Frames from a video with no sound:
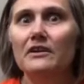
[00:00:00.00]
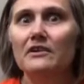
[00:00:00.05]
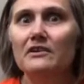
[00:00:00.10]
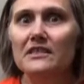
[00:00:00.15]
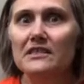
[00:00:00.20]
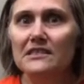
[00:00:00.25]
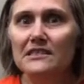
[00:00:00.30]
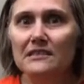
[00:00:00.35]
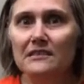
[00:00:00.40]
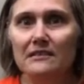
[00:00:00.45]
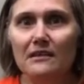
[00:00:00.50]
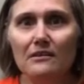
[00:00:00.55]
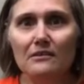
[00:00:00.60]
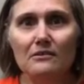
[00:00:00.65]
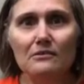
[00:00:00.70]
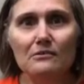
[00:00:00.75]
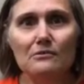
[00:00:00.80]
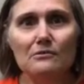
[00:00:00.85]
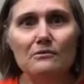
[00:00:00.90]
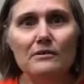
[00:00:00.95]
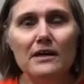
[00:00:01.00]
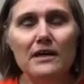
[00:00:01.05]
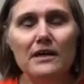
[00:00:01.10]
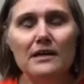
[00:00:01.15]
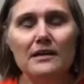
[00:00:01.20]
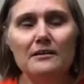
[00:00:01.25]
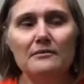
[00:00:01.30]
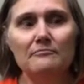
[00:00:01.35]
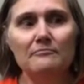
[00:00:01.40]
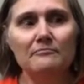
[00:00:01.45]
very slow,
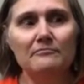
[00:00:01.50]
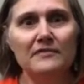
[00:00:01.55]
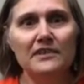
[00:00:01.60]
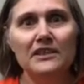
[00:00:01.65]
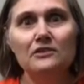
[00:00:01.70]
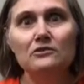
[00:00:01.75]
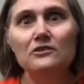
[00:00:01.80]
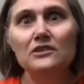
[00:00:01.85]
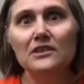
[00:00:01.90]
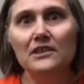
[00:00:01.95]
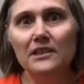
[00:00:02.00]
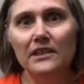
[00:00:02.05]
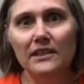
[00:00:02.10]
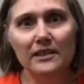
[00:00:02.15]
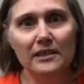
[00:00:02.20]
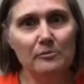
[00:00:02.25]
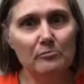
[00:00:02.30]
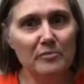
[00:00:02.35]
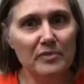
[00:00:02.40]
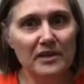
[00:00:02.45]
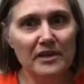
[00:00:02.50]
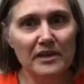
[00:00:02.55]
huge limp,